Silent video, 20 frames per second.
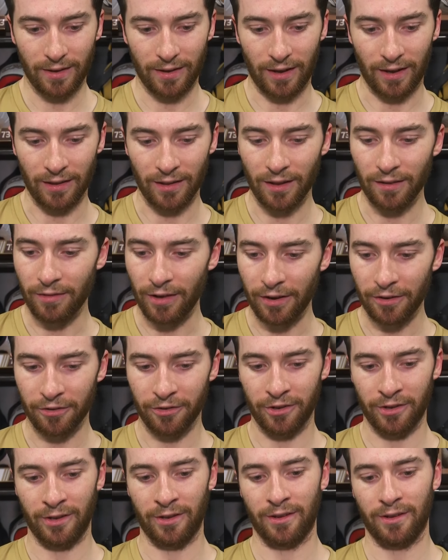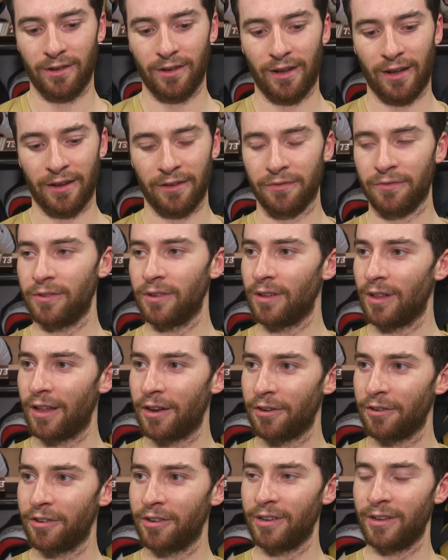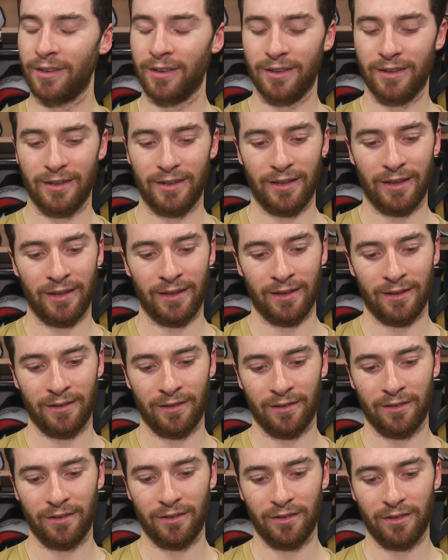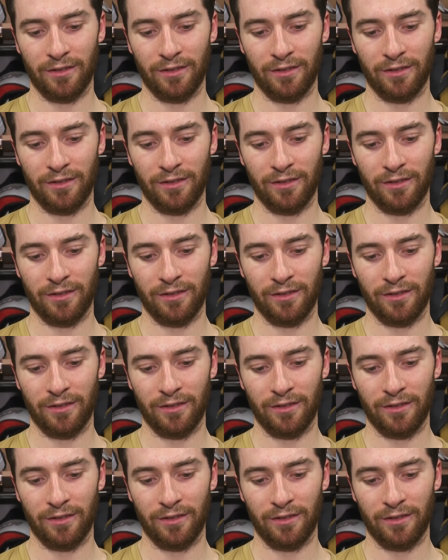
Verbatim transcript: I love energy. I can feel energy and